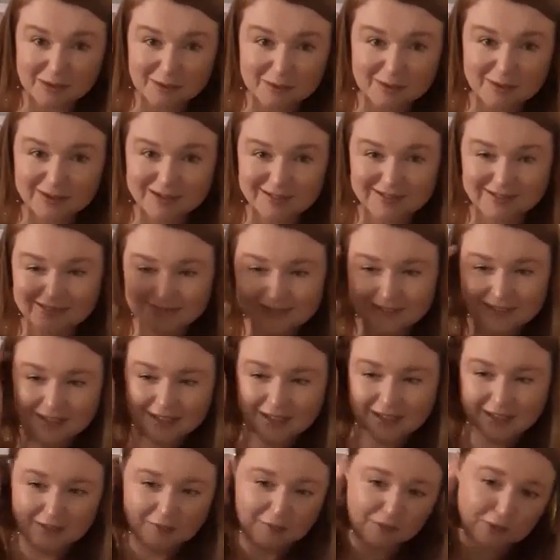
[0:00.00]
I've
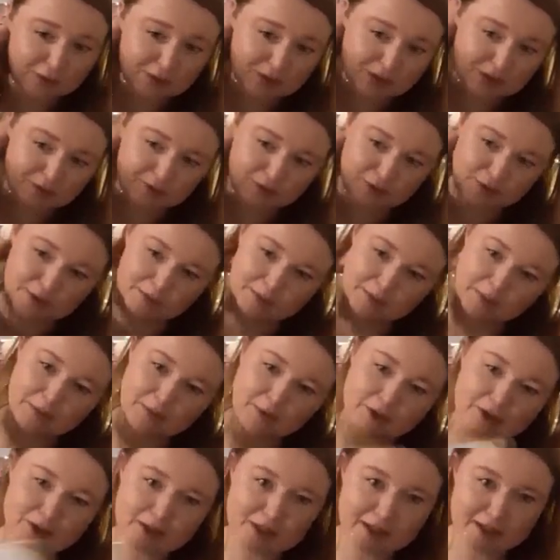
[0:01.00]
used it for so many
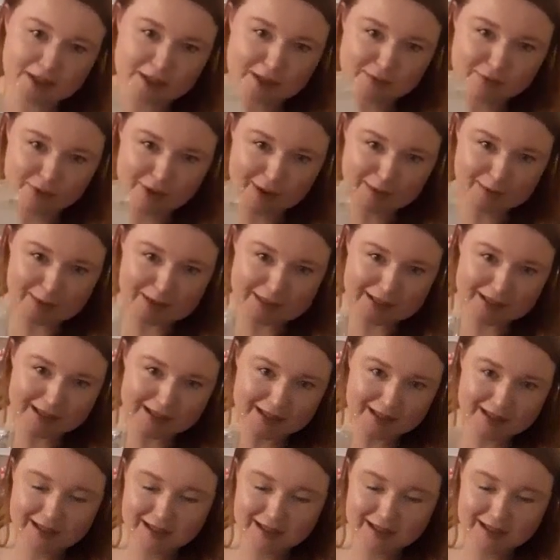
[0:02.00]
projects, it's very messy.